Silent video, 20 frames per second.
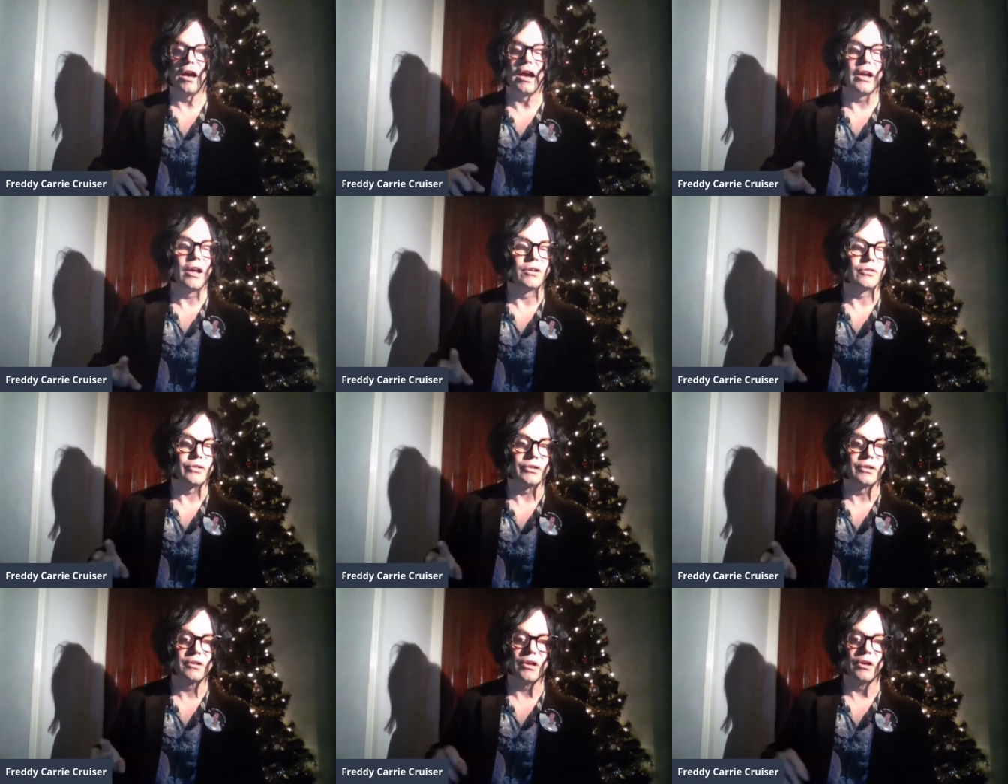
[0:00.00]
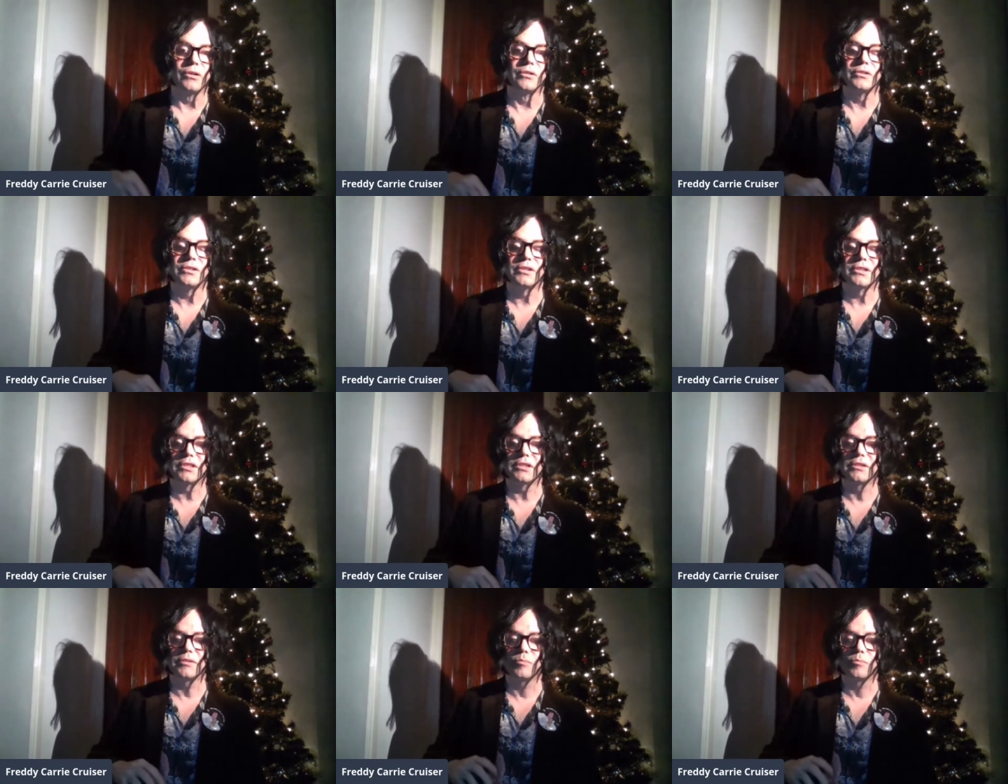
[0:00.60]
I held her
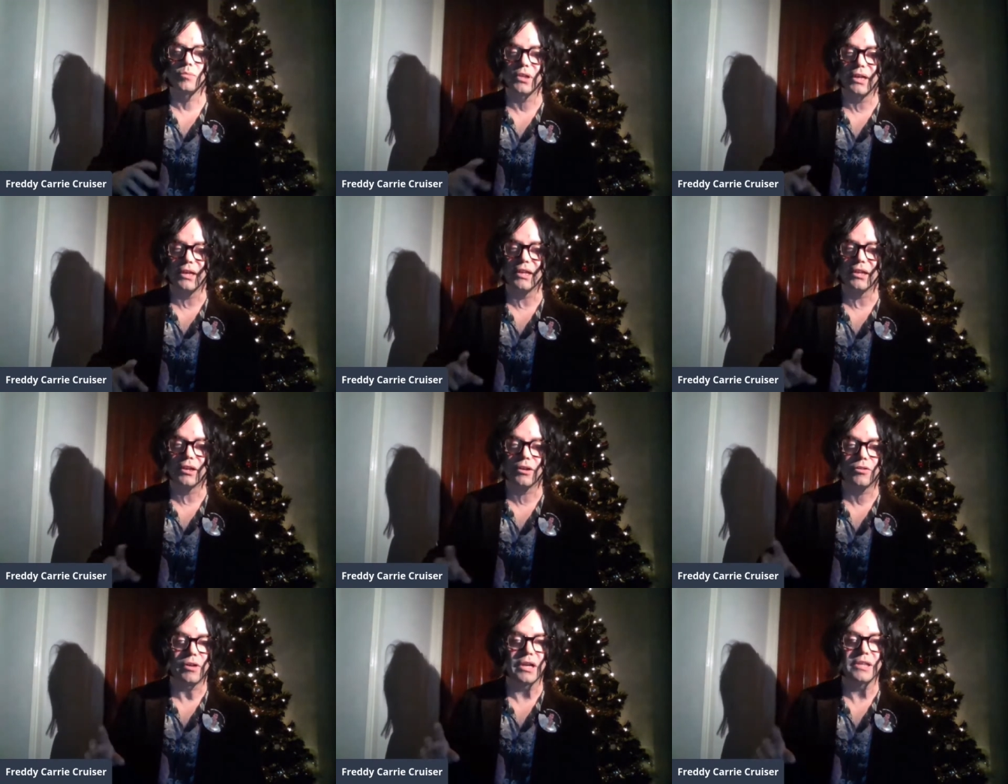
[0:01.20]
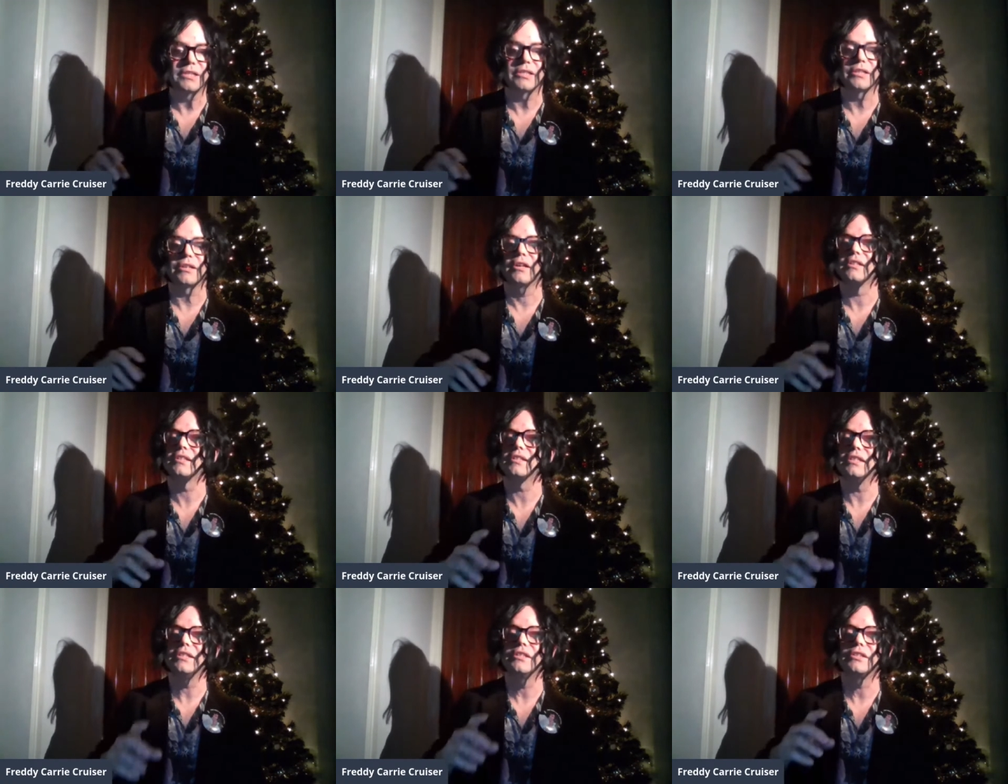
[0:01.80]
close, pleading, caressing.
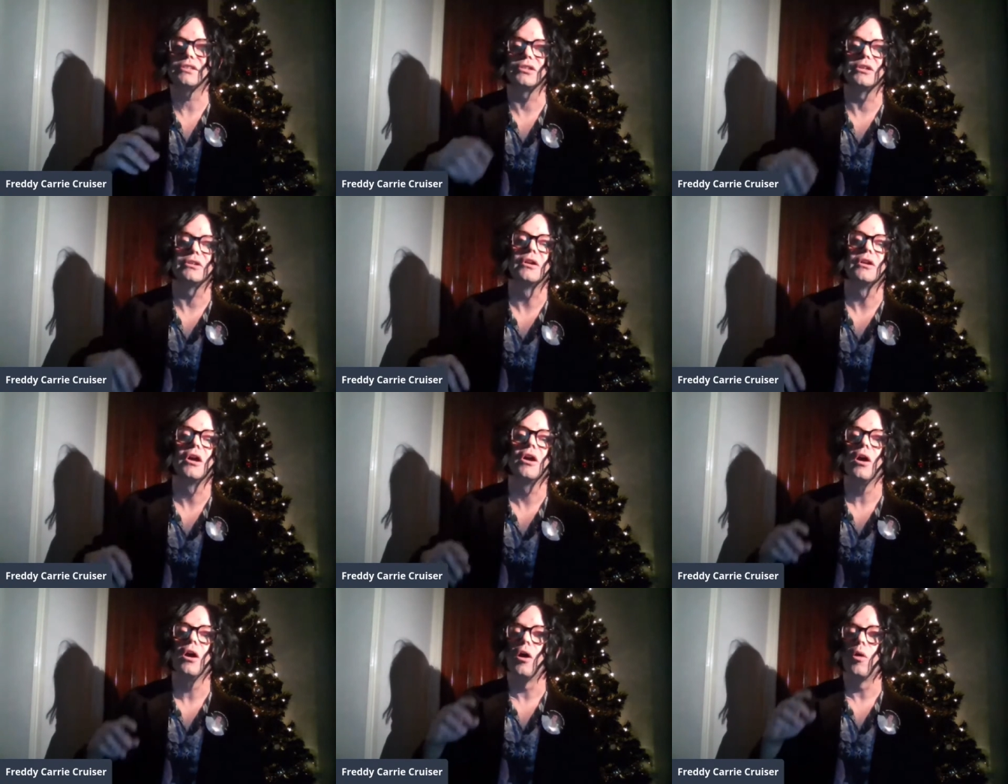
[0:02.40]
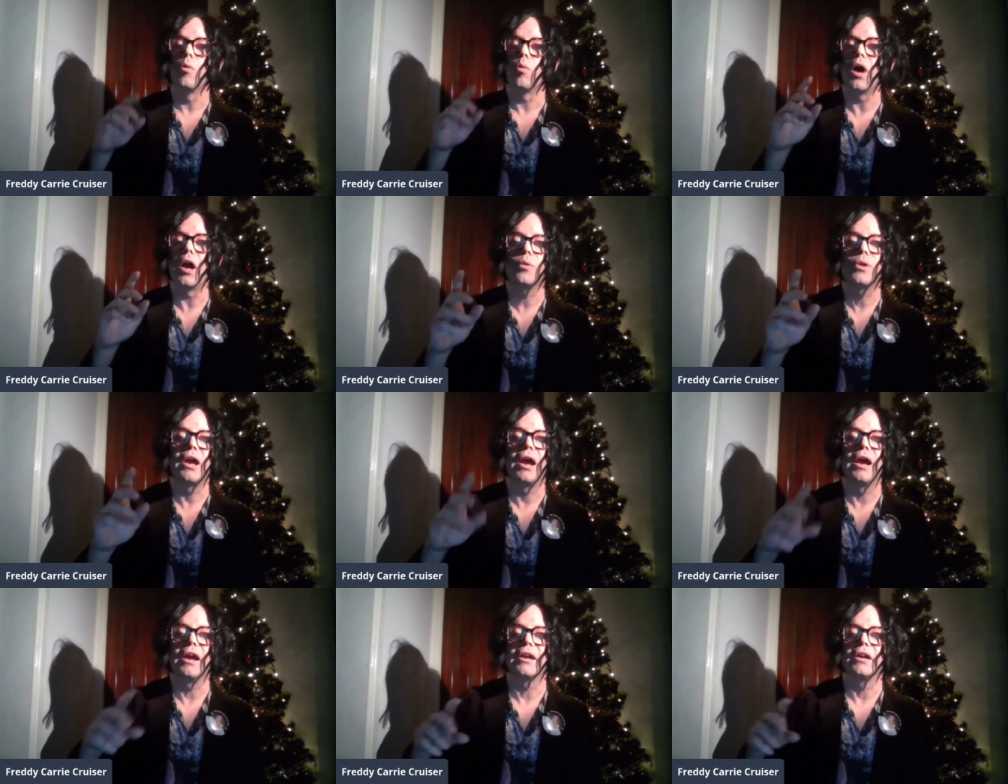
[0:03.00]
I seized her,
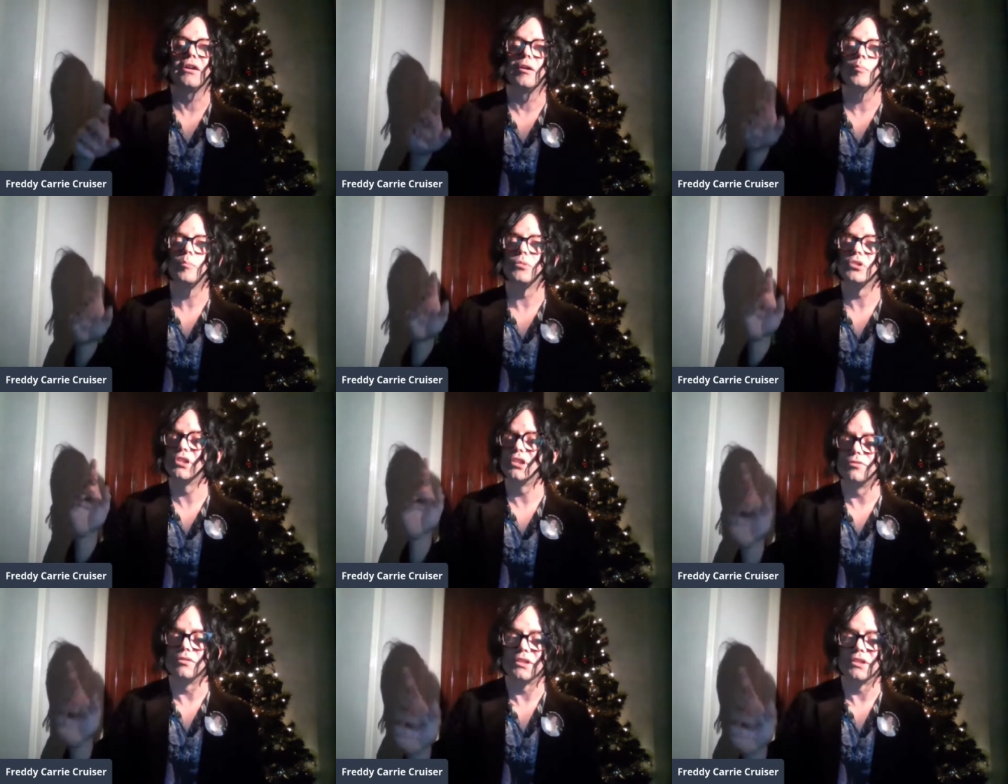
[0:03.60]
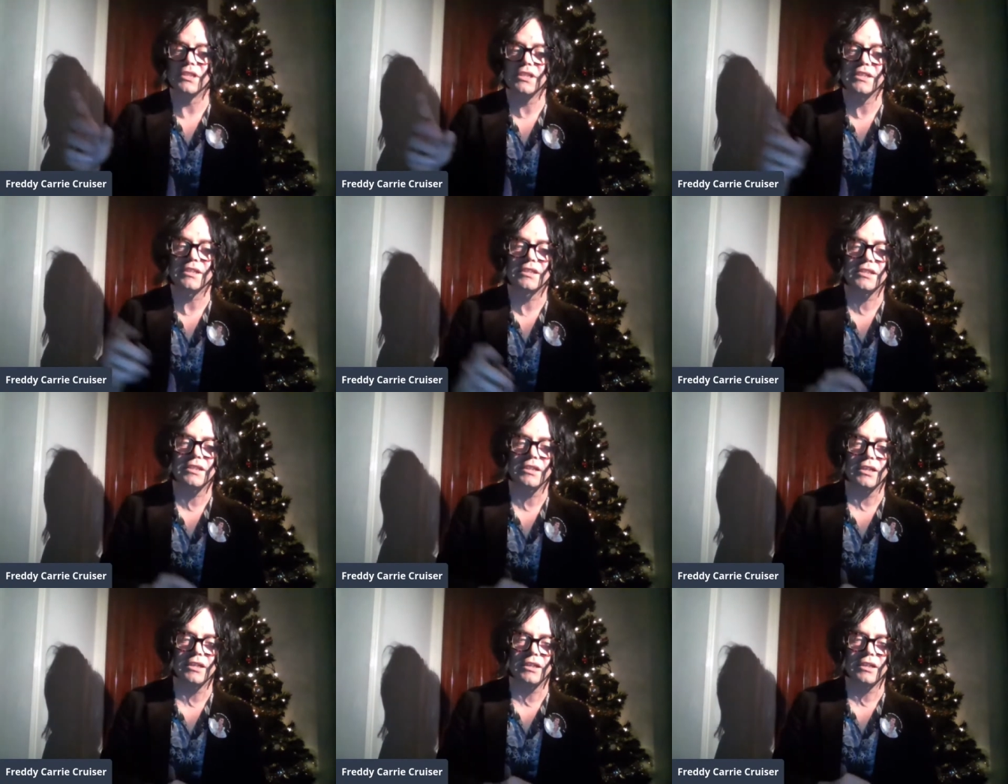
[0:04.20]
white with anger, but she
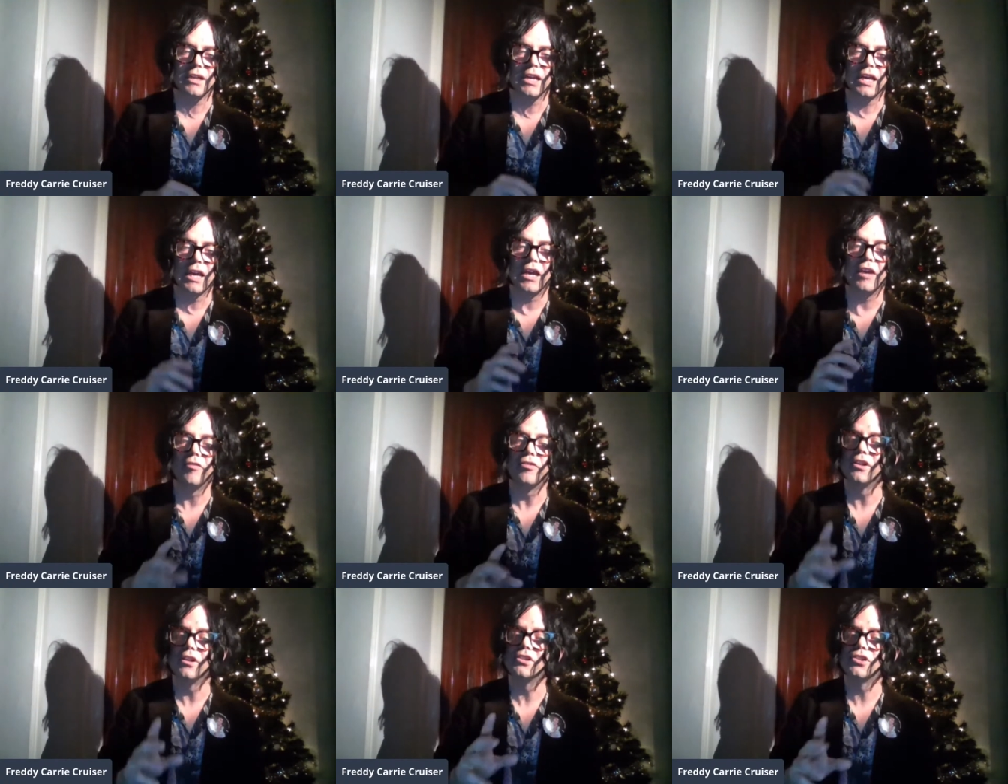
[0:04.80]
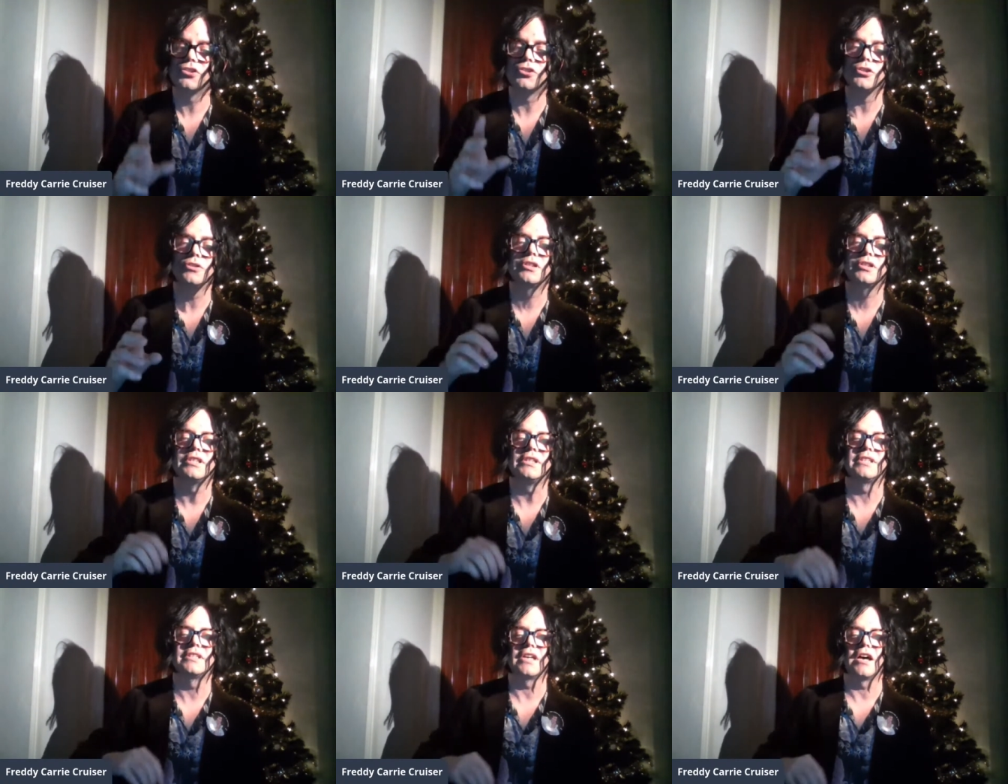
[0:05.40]
resisted. "If it is true,"
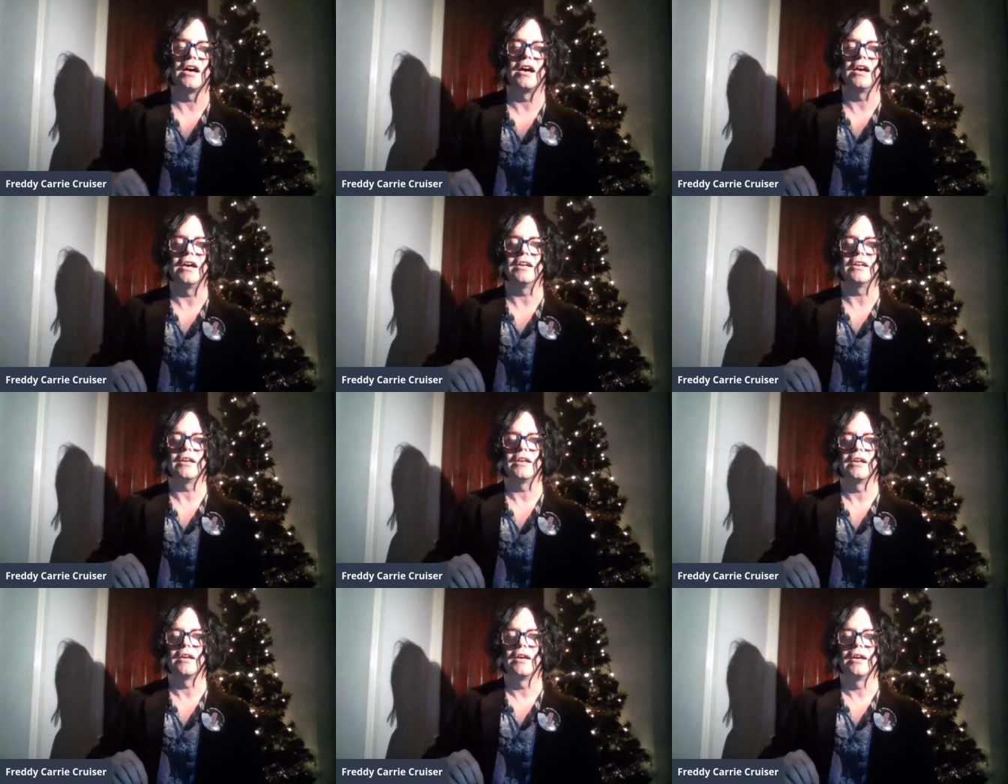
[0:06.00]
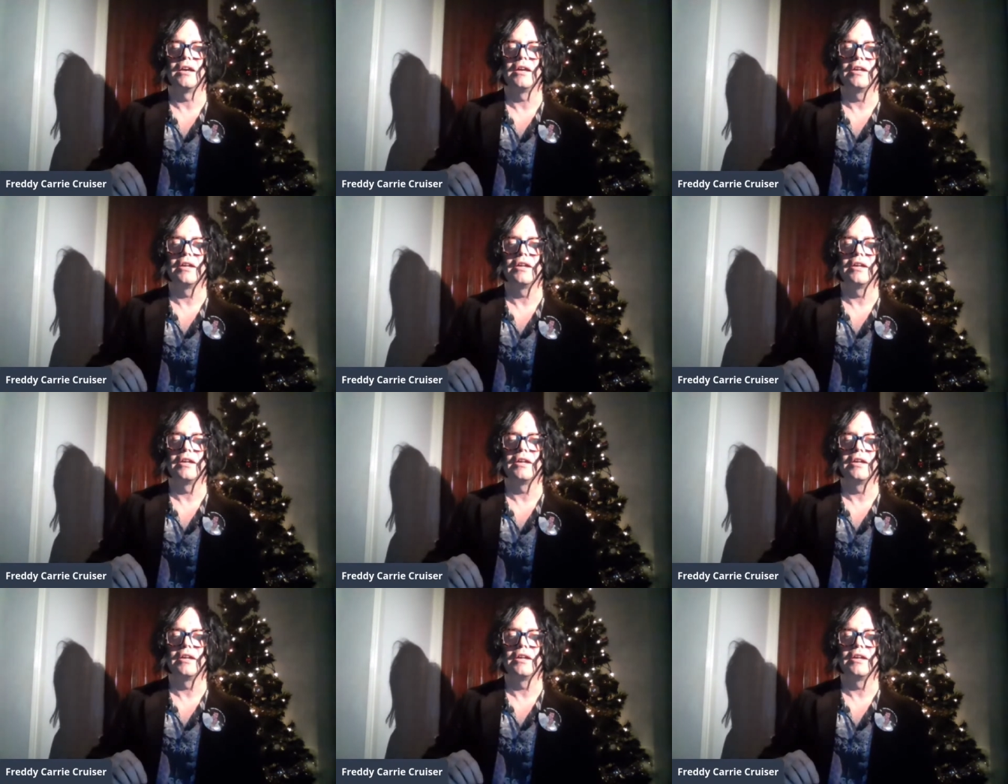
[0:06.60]
she sighed,